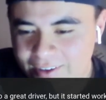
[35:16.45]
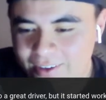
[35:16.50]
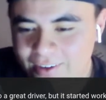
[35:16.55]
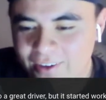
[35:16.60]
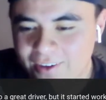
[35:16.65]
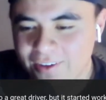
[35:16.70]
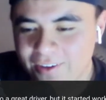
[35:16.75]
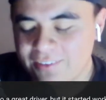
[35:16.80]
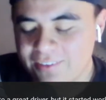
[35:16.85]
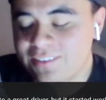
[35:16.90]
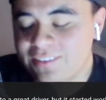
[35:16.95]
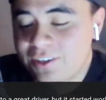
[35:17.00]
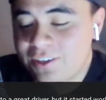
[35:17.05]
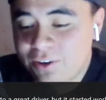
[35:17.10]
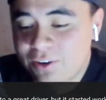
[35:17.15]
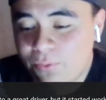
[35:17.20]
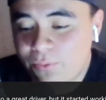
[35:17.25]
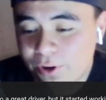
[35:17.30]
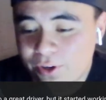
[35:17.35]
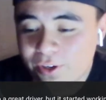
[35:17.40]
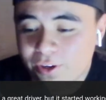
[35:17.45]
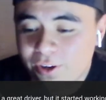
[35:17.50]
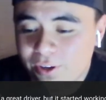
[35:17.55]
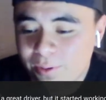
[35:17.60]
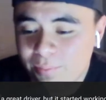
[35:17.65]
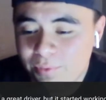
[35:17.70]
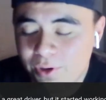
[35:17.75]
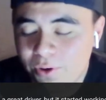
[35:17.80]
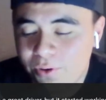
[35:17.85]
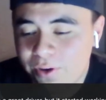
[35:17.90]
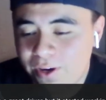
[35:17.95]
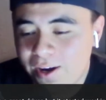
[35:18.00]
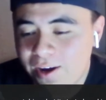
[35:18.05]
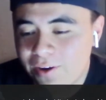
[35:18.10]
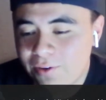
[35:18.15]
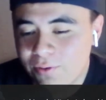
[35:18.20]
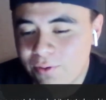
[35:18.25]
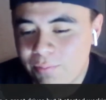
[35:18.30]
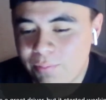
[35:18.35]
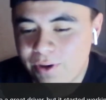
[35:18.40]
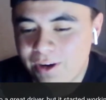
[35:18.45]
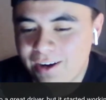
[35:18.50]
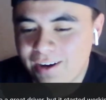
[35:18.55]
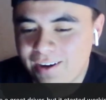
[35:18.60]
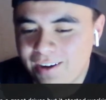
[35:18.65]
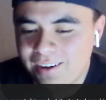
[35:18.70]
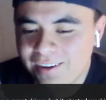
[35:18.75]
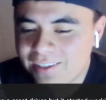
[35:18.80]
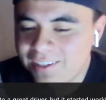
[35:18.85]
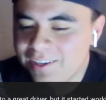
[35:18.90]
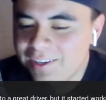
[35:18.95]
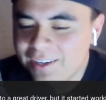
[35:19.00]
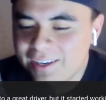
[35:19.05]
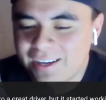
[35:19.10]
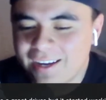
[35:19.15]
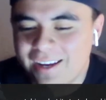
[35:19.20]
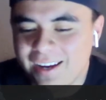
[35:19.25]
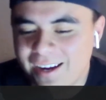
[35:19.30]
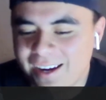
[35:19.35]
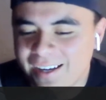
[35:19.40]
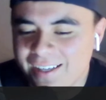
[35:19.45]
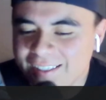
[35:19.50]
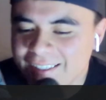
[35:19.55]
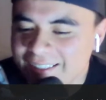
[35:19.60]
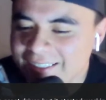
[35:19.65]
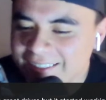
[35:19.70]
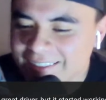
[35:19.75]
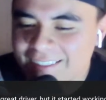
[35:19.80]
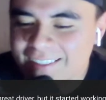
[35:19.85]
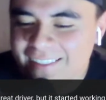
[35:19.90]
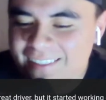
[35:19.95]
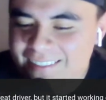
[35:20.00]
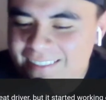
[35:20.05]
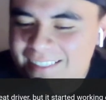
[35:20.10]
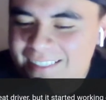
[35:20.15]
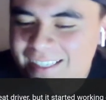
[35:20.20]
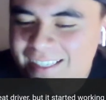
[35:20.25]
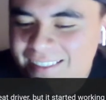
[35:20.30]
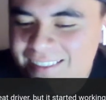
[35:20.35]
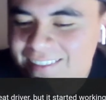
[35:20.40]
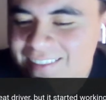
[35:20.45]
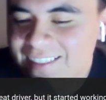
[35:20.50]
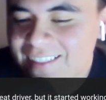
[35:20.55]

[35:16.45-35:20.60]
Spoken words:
on them, knowing how to repair, and he says